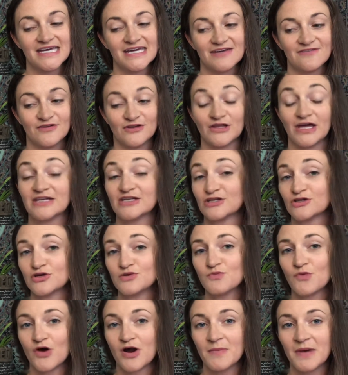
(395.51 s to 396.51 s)
If you'd like to learn
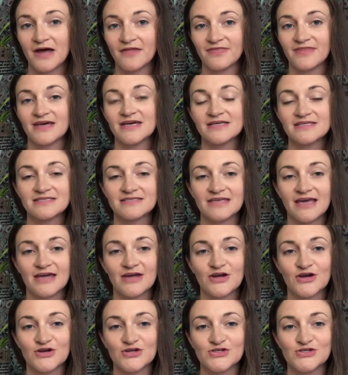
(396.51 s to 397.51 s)
more about this, I
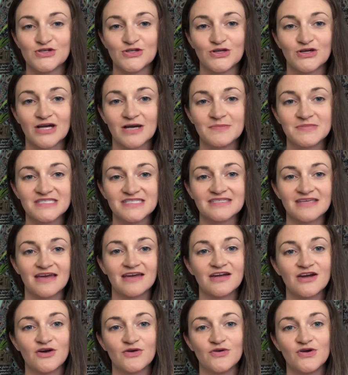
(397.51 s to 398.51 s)
encourage you to look up
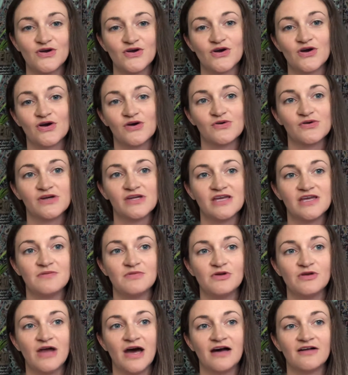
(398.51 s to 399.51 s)

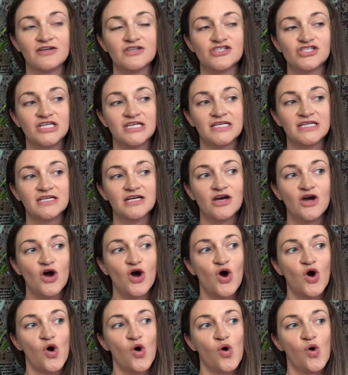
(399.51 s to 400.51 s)
psychoneuroimmunology,
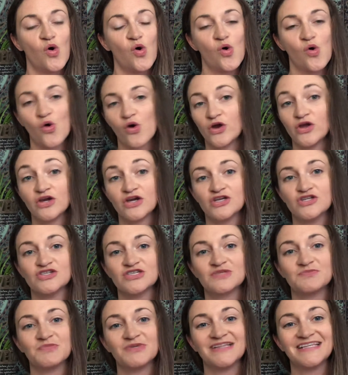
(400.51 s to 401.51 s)
or you could
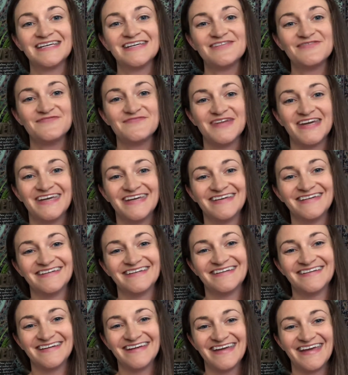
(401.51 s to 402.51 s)
just believe me.
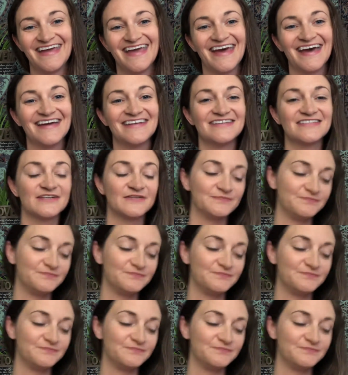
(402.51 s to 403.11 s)
And